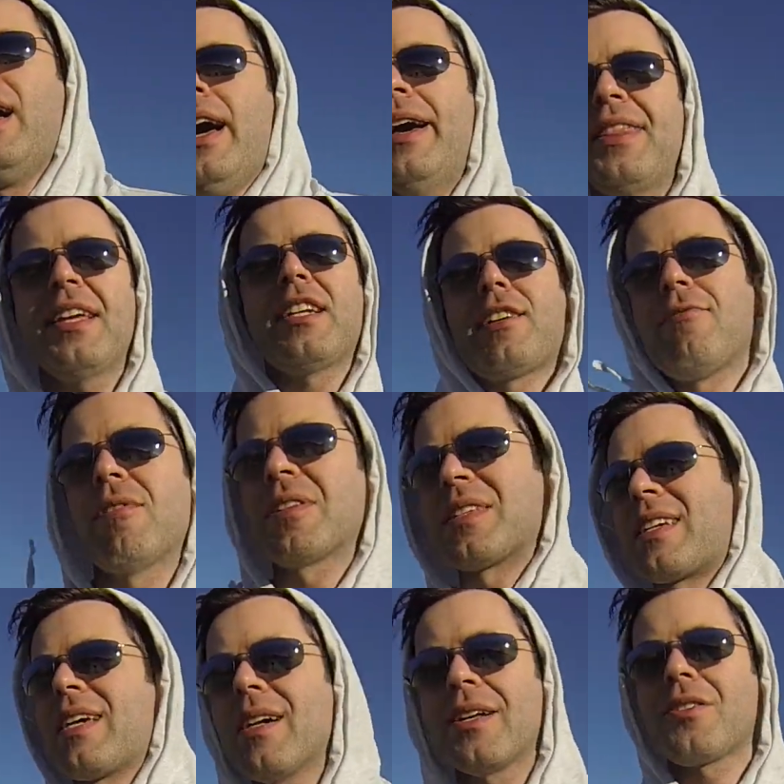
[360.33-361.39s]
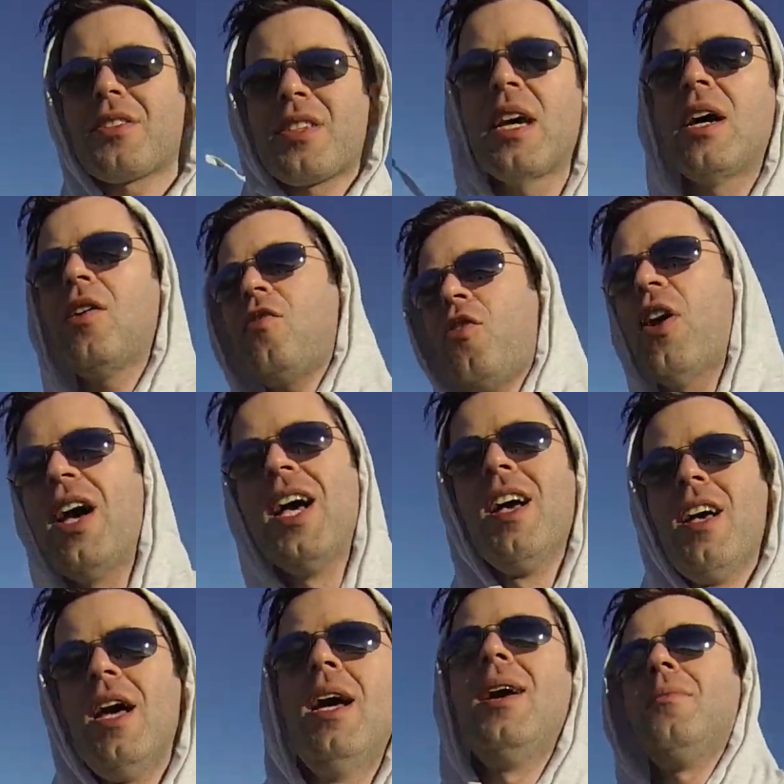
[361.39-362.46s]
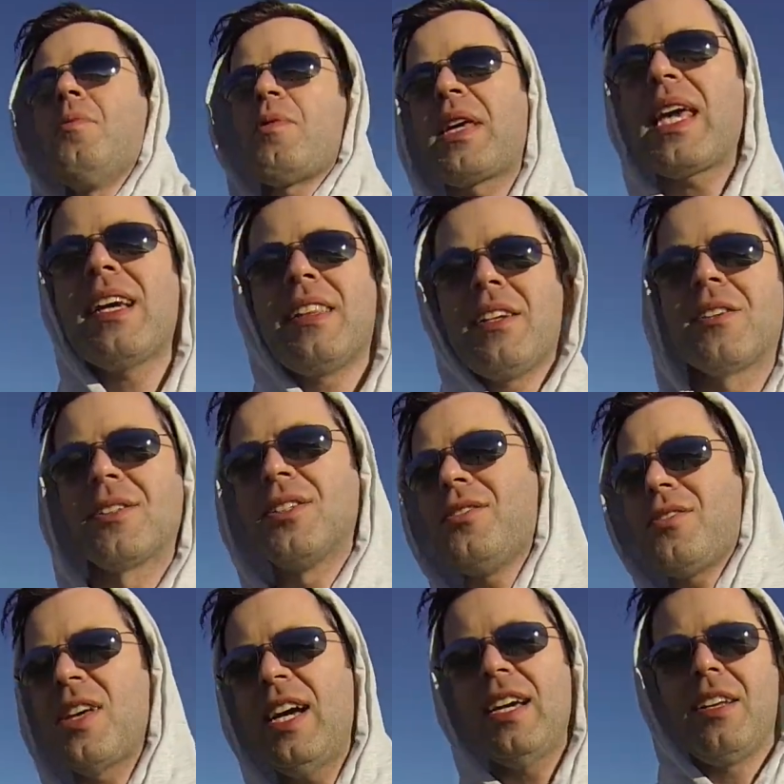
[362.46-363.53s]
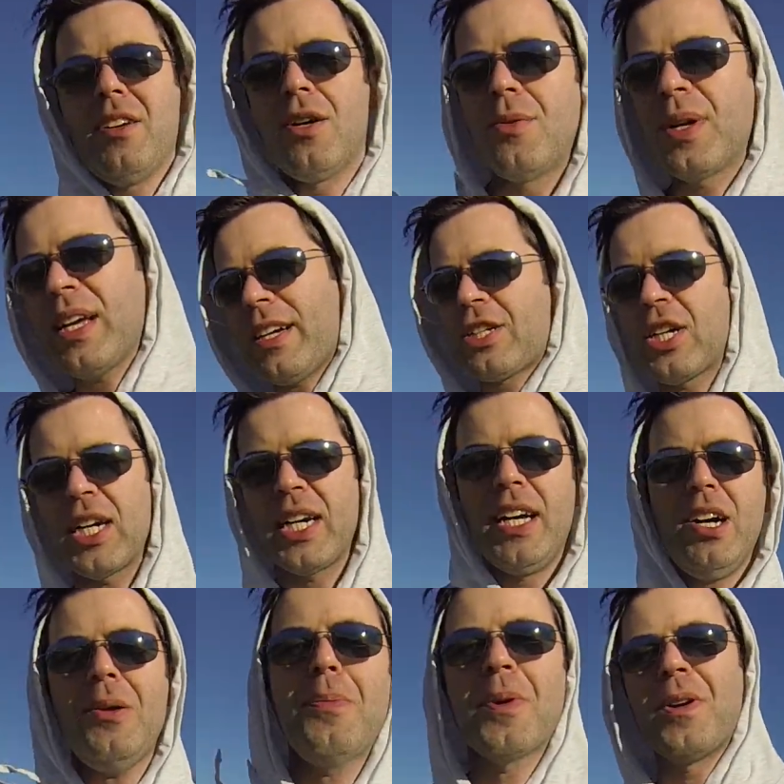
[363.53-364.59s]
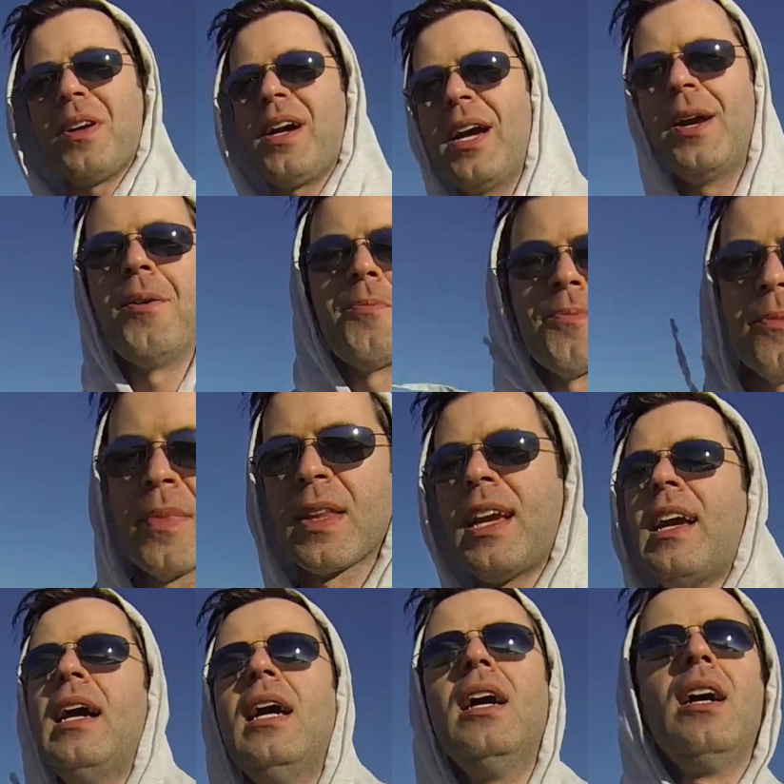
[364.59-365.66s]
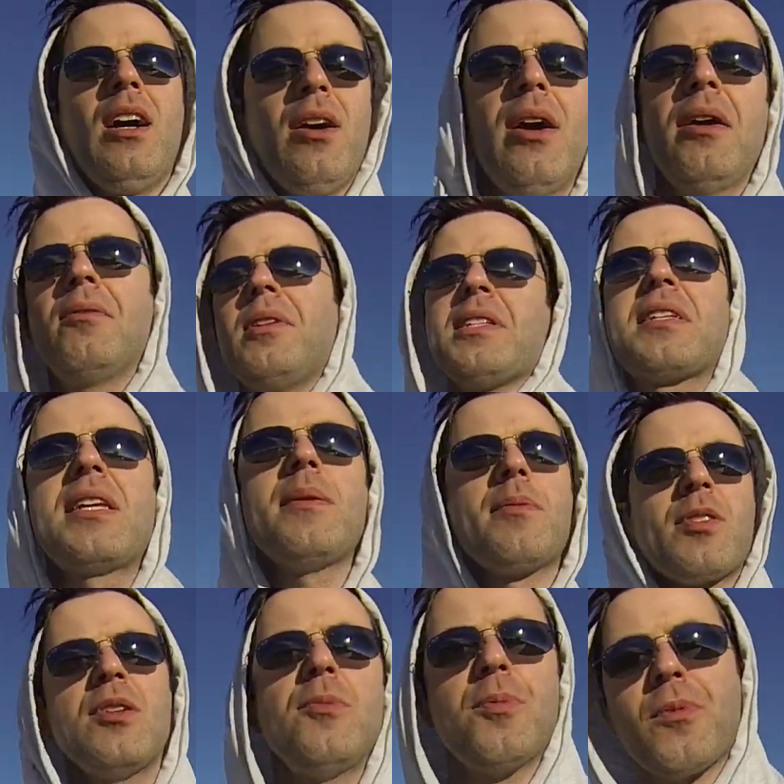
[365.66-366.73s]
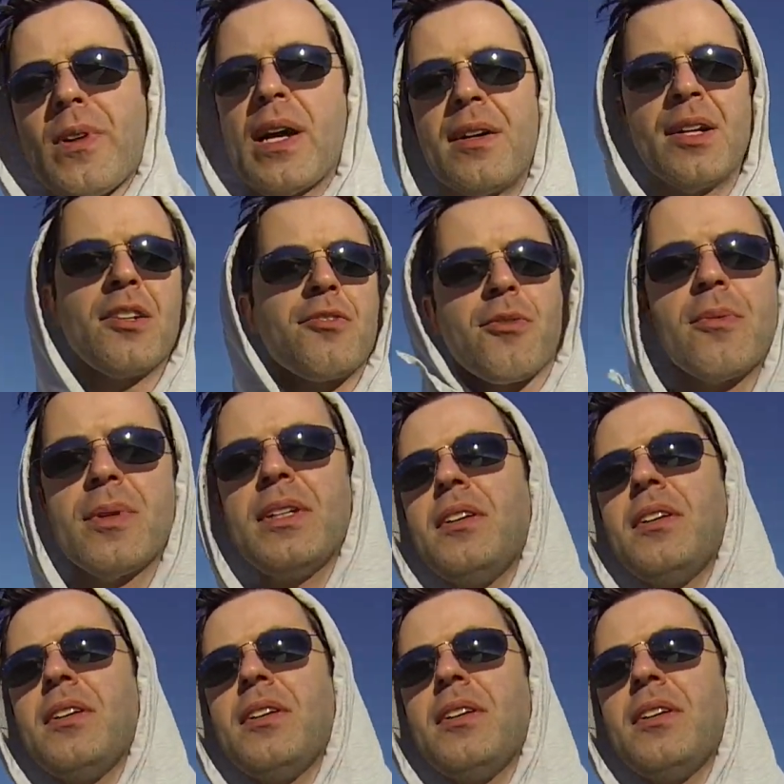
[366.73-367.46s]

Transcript: I think she wants to kill herself, but we can't let her do that. You know, we gotta try to help her. All right, well, let's keep snooping around. Here's what we